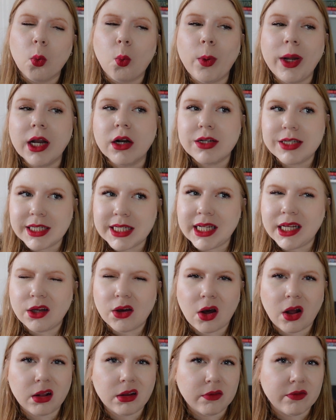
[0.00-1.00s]
we are seeing
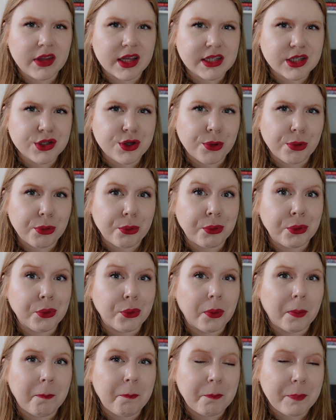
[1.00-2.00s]
all of this
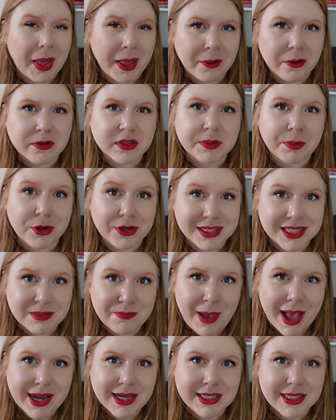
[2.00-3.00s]
through Belle's
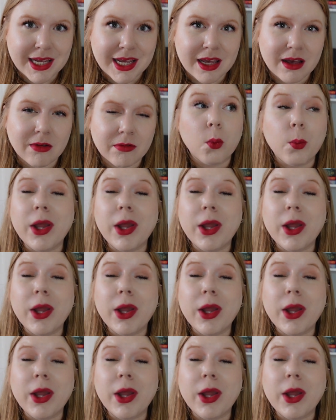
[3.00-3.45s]
perspective.